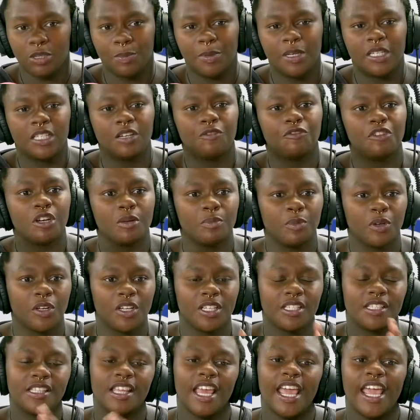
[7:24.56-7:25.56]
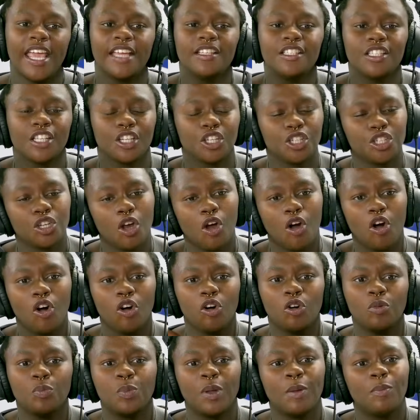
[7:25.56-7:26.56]
was a bit different because there it's the
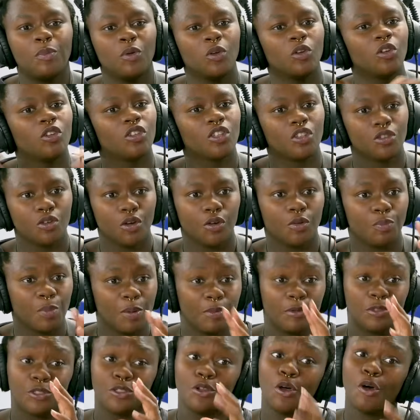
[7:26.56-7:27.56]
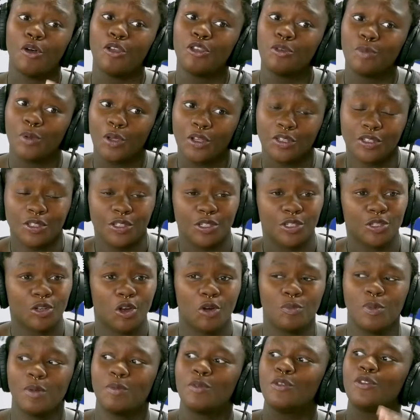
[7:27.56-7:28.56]
show. People know you because of the
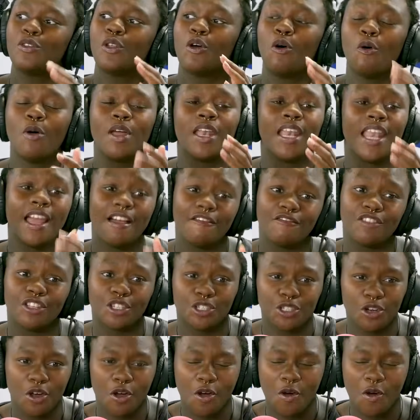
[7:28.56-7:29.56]
show. People know and love the